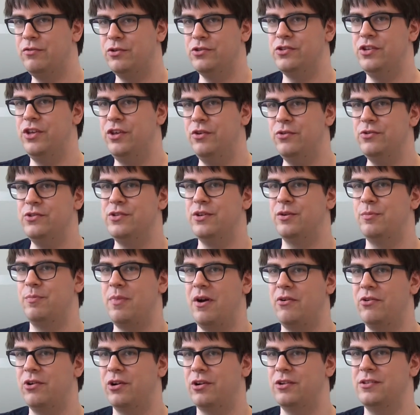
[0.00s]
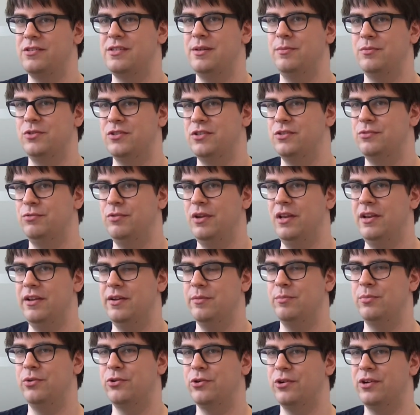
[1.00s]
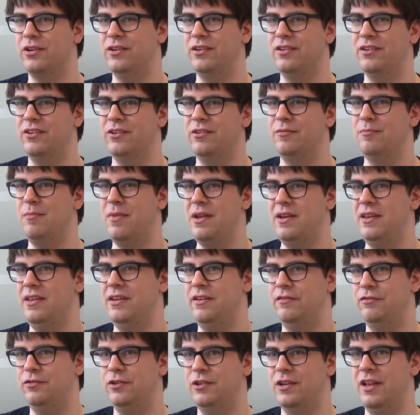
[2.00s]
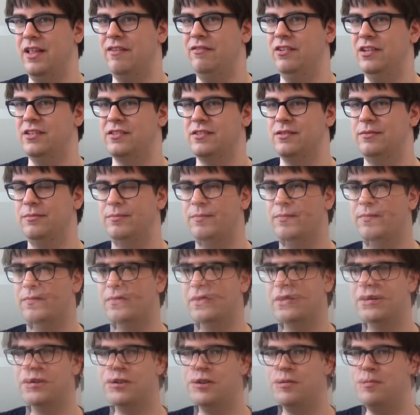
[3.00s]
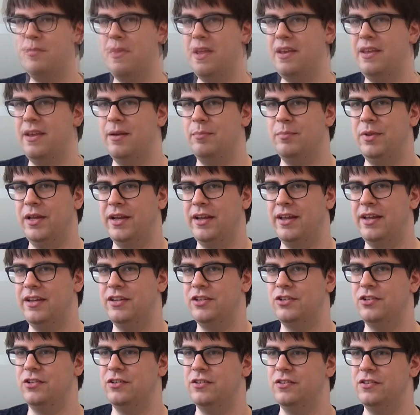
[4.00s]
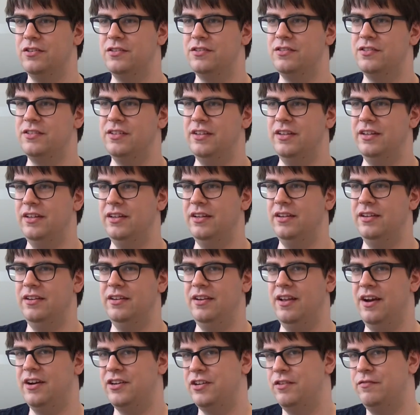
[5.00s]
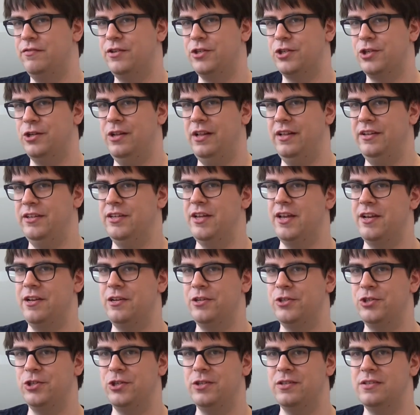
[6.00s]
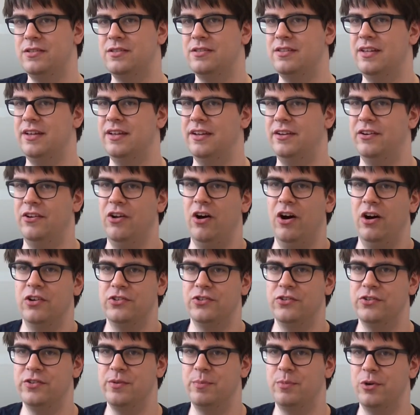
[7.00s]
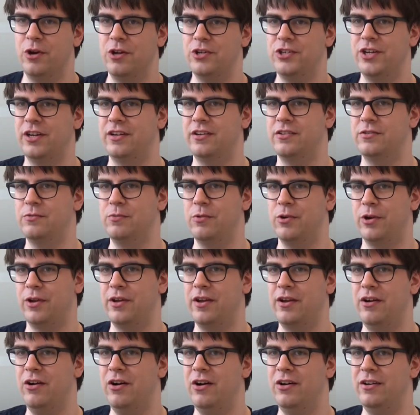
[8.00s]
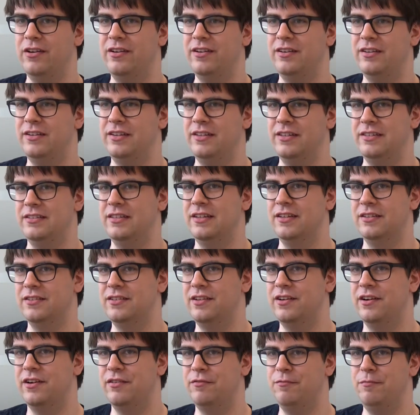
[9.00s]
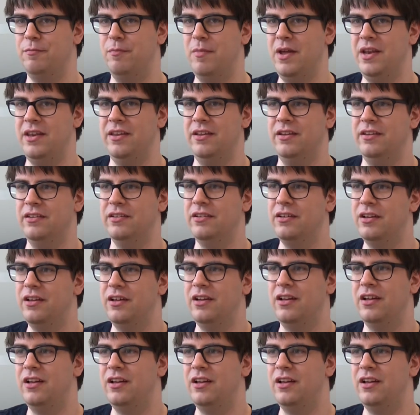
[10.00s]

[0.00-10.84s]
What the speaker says: for the user, power consumption is really important on many different levels. I think there are many applications in artificial intelligence that also the project is working on, and I think there are many